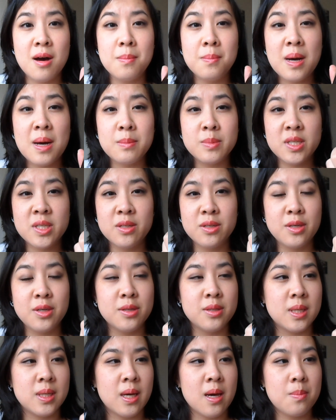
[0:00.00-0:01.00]
I'm
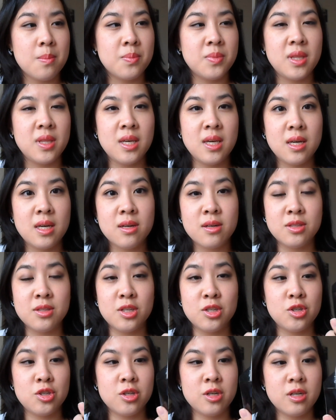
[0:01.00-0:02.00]
still using up the
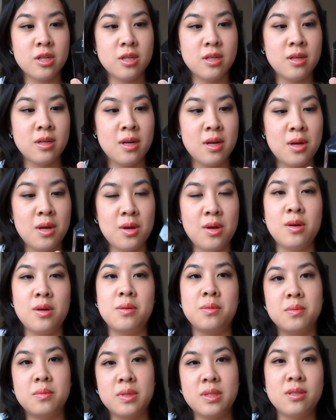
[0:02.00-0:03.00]
conditioner,
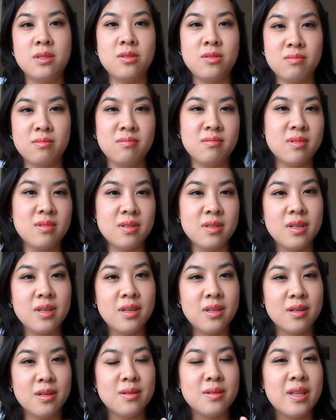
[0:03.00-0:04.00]
which,
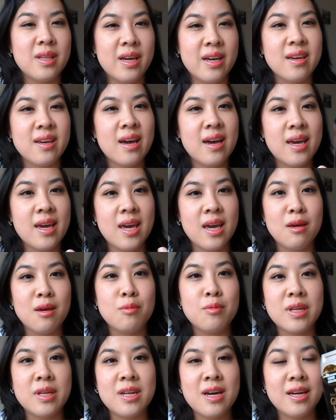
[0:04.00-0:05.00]
you know, like, I
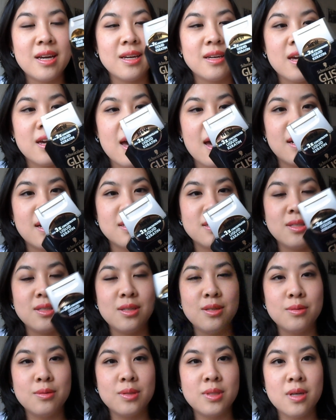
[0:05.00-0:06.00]
hate when I
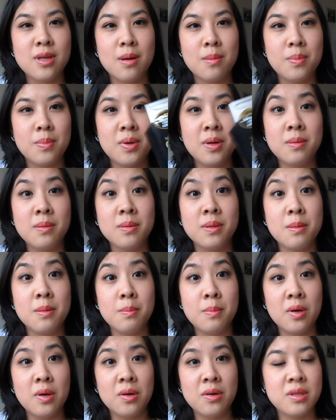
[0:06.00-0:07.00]
can't use up
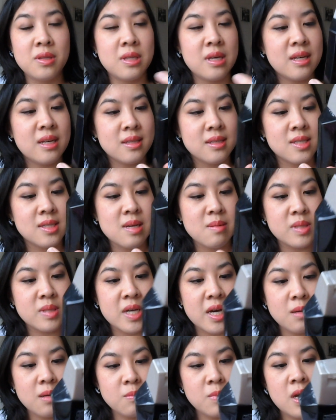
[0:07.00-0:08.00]
them both at the
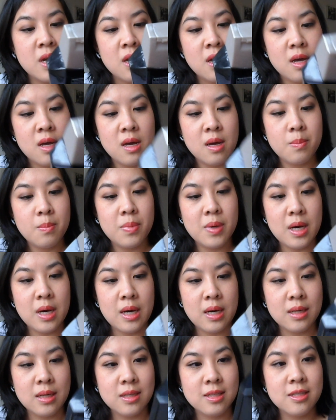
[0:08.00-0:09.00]
same time,
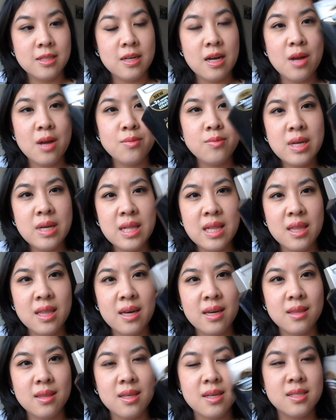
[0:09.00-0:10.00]
but I
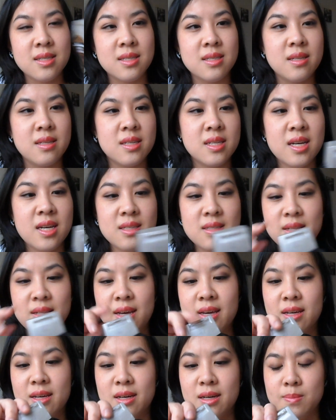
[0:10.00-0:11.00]
really like this. This
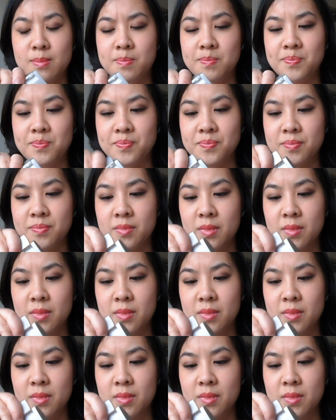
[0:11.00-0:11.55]
has like a